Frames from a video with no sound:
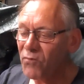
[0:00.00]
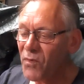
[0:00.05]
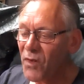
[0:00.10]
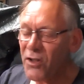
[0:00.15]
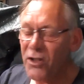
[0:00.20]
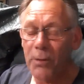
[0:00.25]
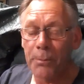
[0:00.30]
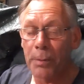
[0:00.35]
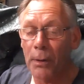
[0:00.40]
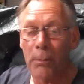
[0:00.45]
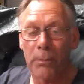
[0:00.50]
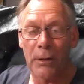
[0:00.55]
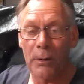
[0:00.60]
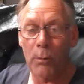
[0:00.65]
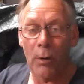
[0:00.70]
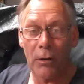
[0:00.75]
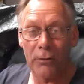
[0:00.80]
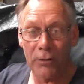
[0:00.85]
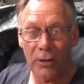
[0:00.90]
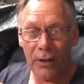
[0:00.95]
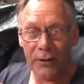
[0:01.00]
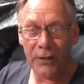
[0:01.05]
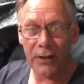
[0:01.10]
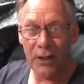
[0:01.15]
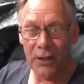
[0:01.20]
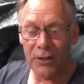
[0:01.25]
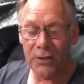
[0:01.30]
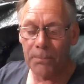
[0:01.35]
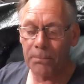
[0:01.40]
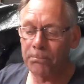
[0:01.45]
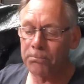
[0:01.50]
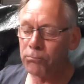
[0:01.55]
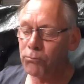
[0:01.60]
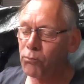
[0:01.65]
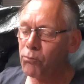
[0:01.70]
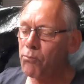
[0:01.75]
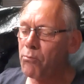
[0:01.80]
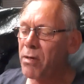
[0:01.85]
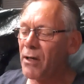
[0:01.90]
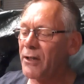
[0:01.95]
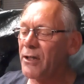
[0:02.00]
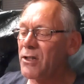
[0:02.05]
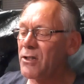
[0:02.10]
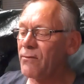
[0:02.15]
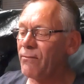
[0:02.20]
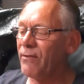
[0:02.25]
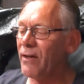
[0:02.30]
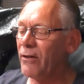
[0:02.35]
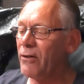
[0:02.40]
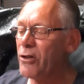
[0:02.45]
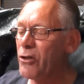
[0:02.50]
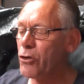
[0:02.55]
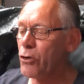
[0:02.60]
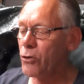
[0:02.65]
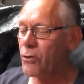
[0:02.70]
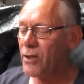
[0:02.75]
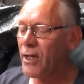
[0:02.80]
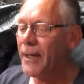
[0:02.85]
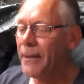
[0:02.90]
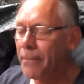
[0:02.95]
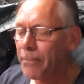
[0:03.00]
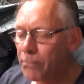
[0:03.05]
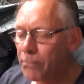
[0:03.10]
you probably won't like this, but it's very juicy.